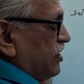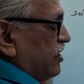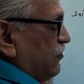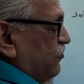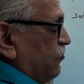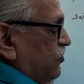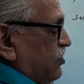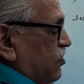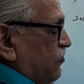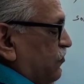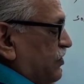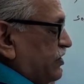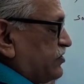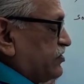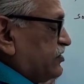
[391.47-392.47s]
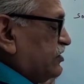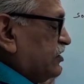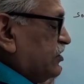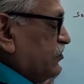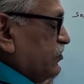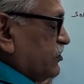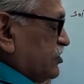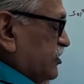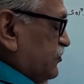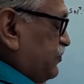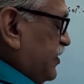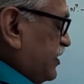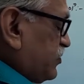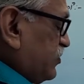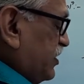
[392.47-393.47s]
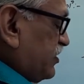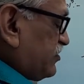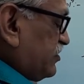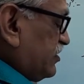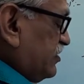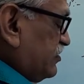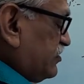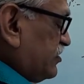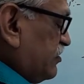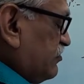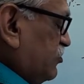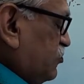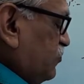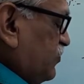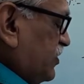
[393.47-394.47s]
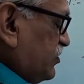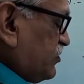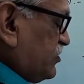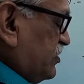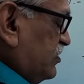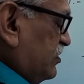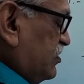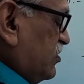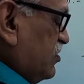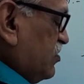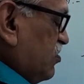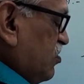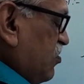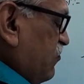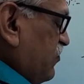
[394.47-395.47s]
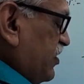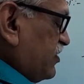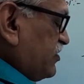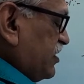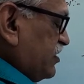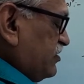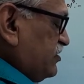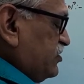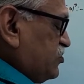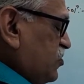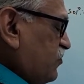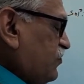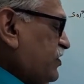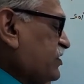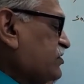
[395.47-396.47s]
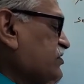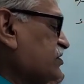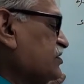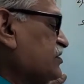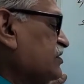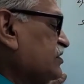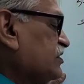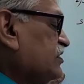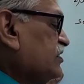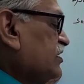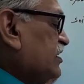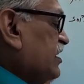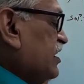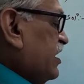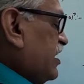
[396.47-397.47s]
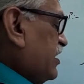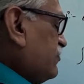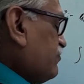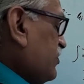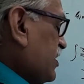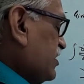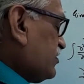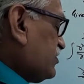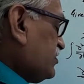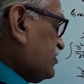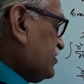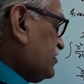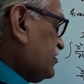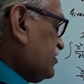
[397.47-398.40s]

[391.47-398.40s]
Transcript: f1 of x with respect to x is some new function of x as g of x, and plus